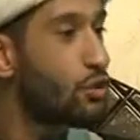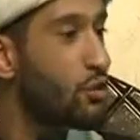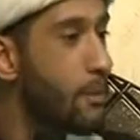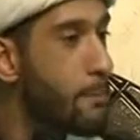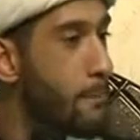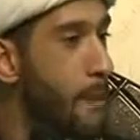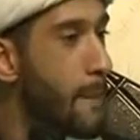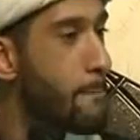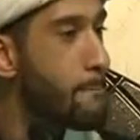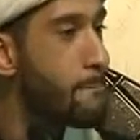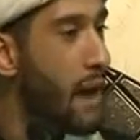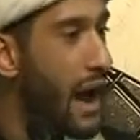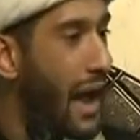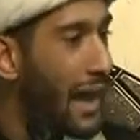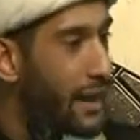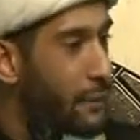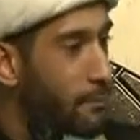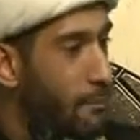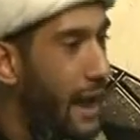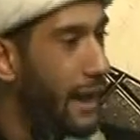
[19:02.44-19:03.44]
to remember
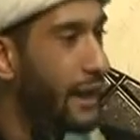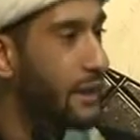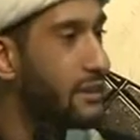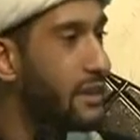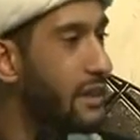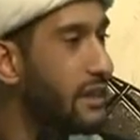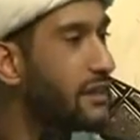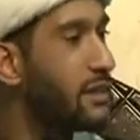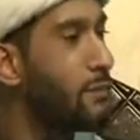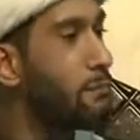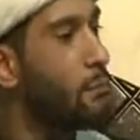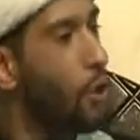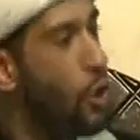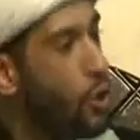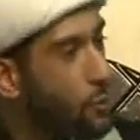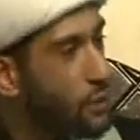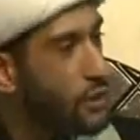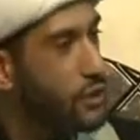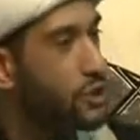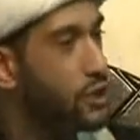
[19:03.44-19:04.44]
Al-Mahdi the
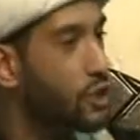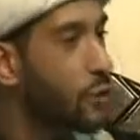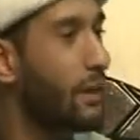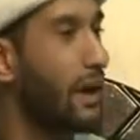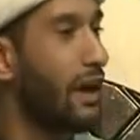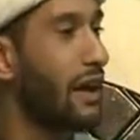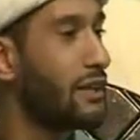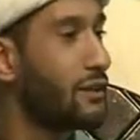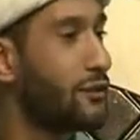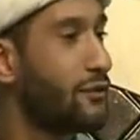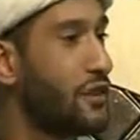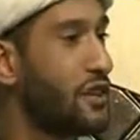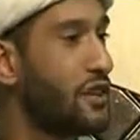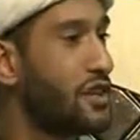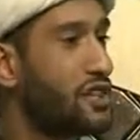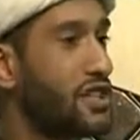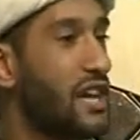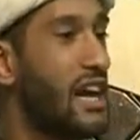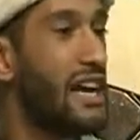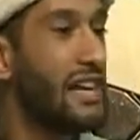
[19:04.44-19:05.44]
moment Jum'ah has
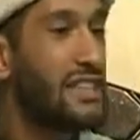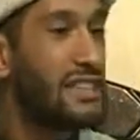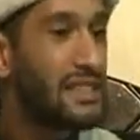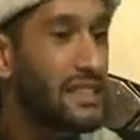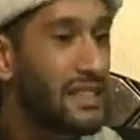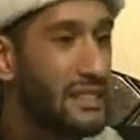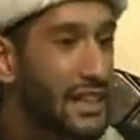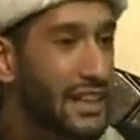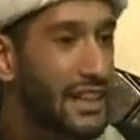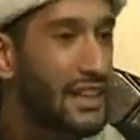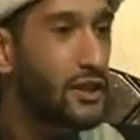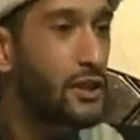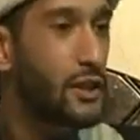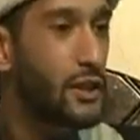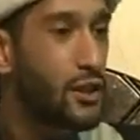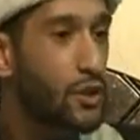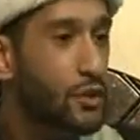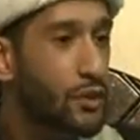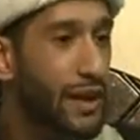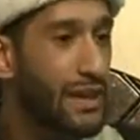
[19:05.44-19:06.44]
finished. Seek
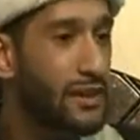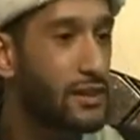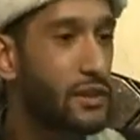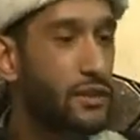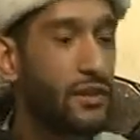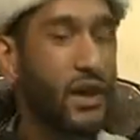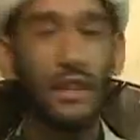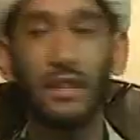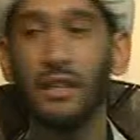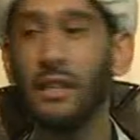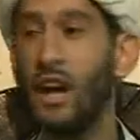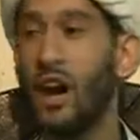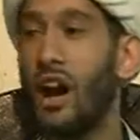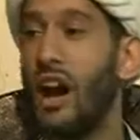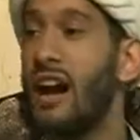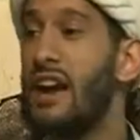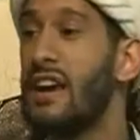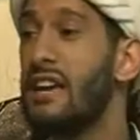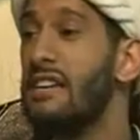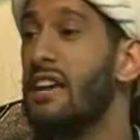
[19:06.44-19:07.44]
the grace of
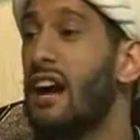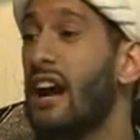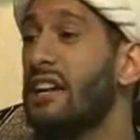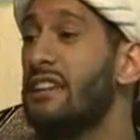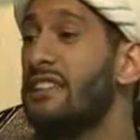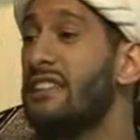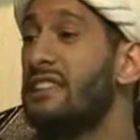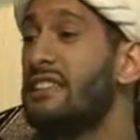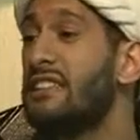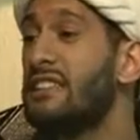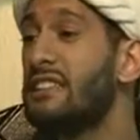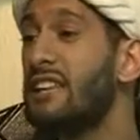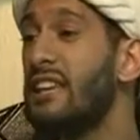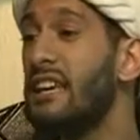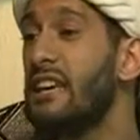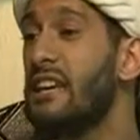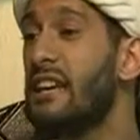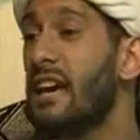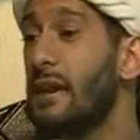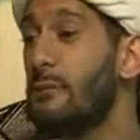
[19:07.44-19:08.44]
Allah. Yani
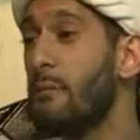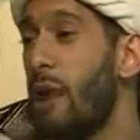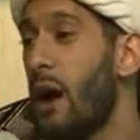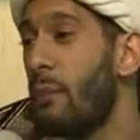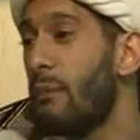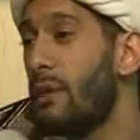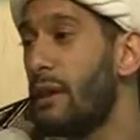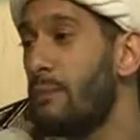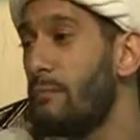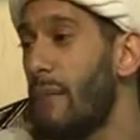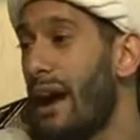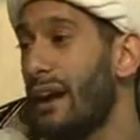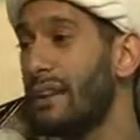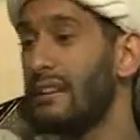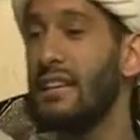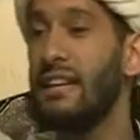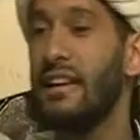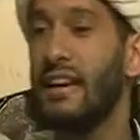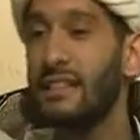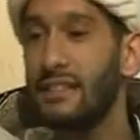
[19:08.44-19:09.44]
seek Imam
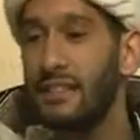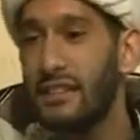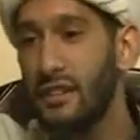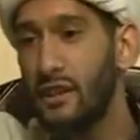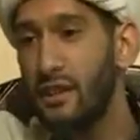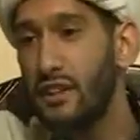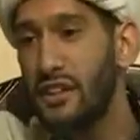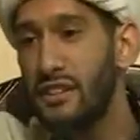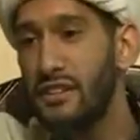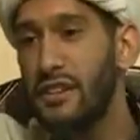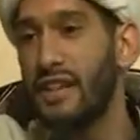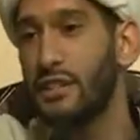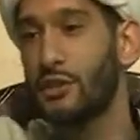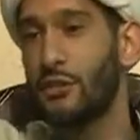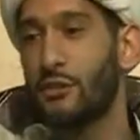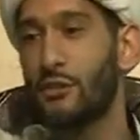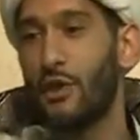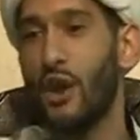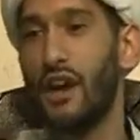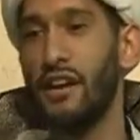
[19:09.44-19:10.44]
Al-Mahdi until the
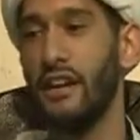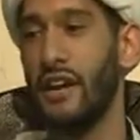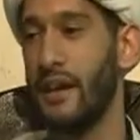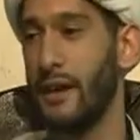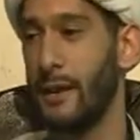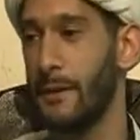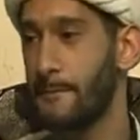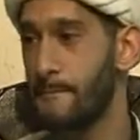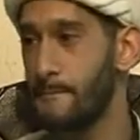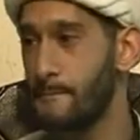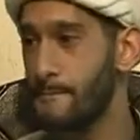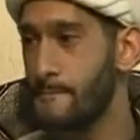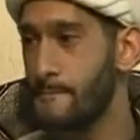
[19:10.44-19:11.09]
next Friday.